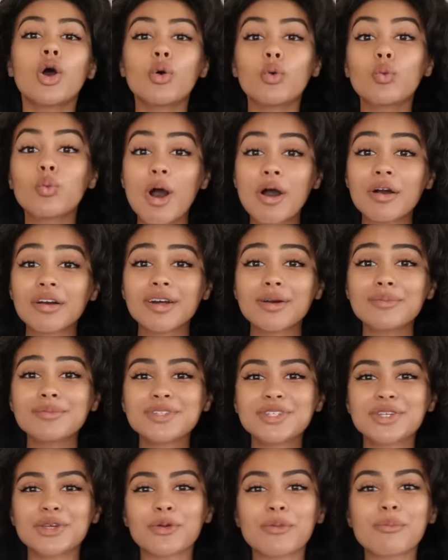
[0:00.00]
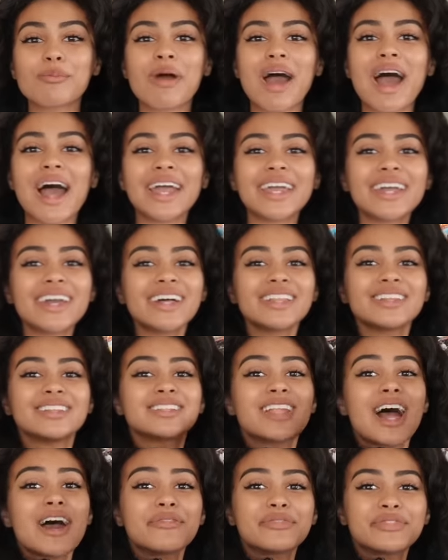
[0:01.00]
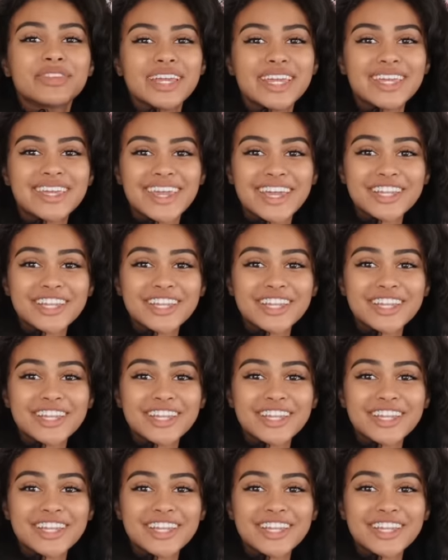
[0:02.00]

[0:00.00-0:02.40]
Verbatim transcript: Welcome to my lovely